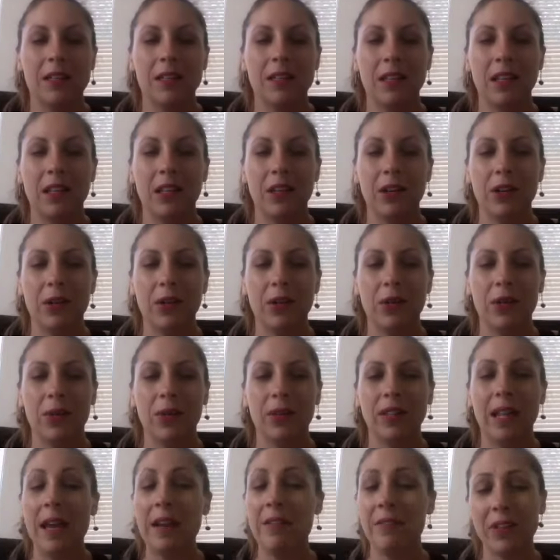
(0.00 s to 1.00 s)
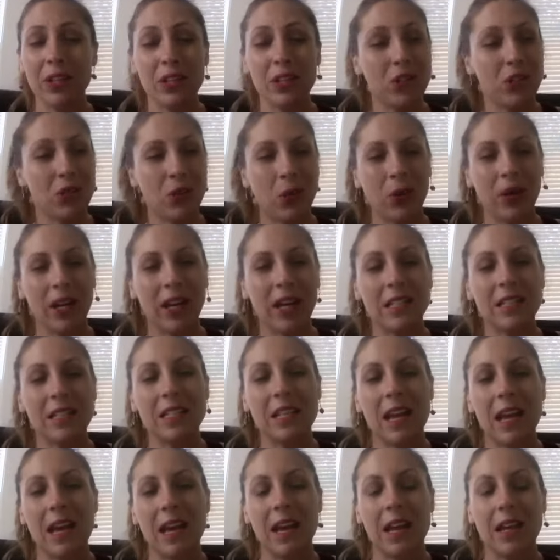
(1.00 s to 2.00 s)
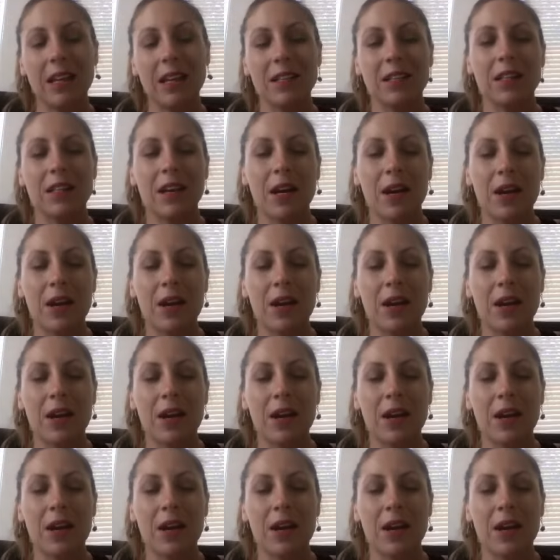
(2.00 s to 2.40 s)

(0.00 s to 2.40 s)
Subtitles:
life is short and